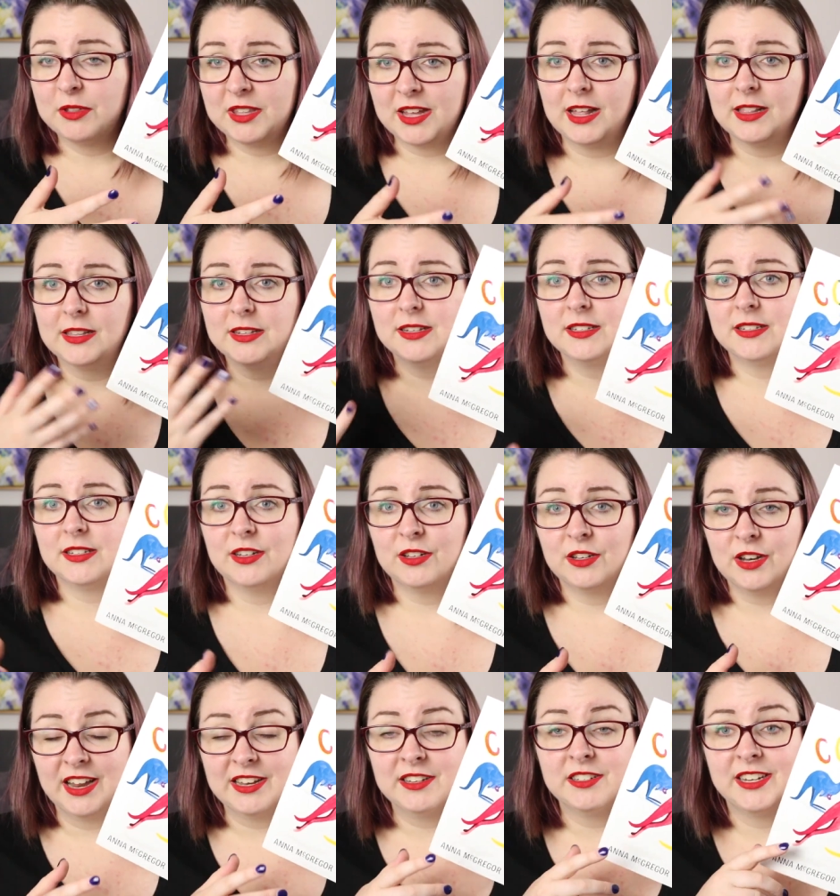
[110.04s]
with colours and,
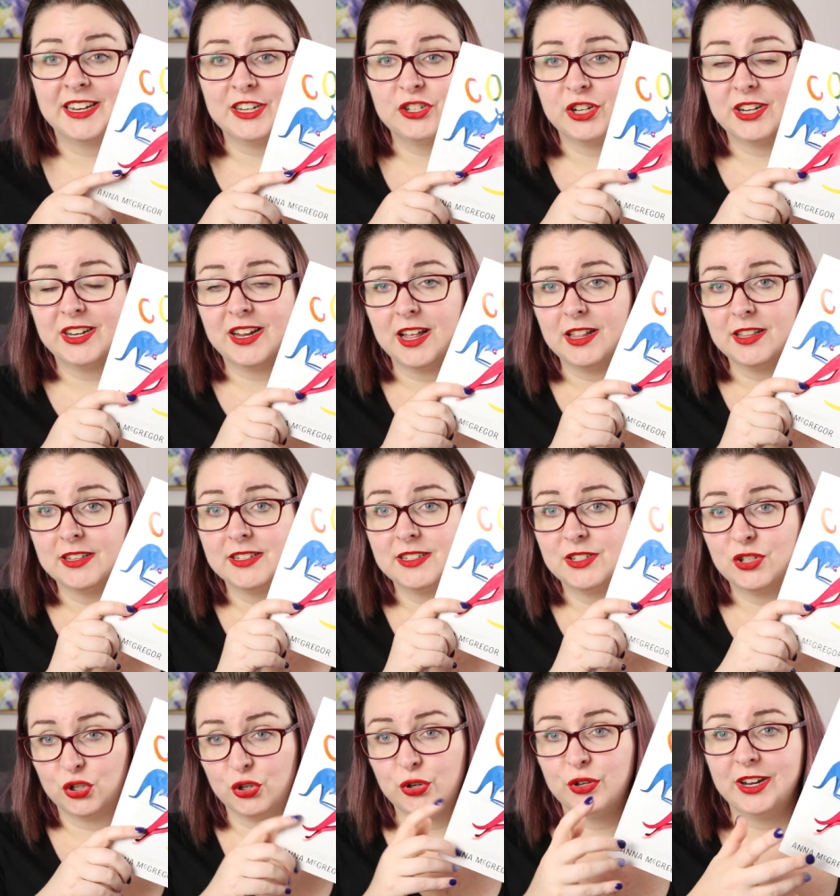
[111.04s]
and teaching
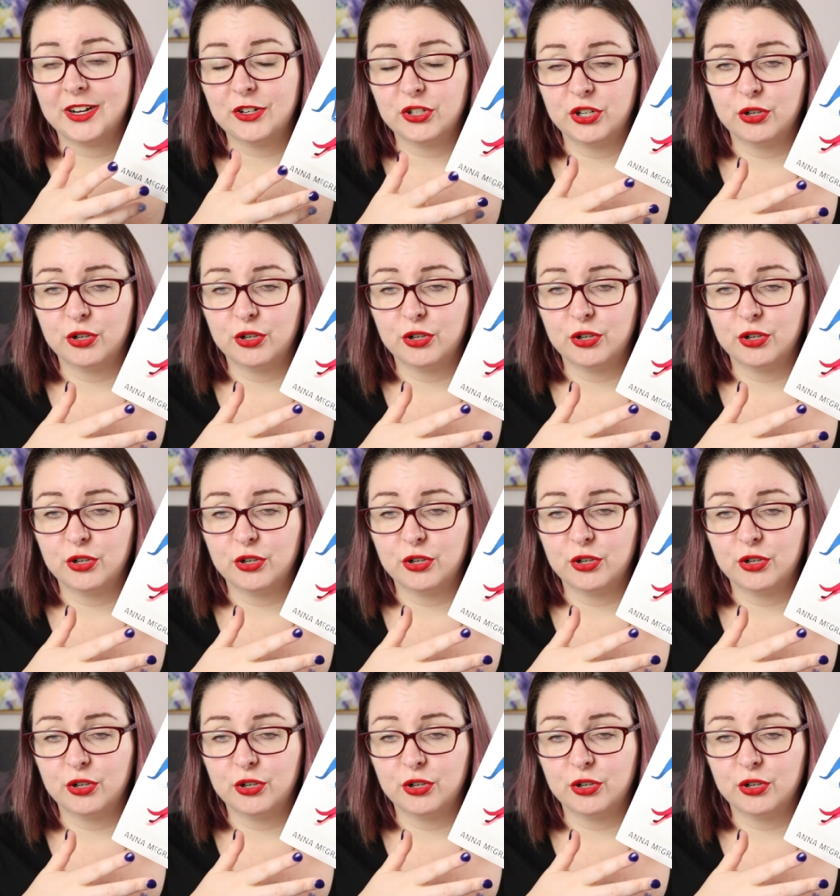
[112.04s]
colours to young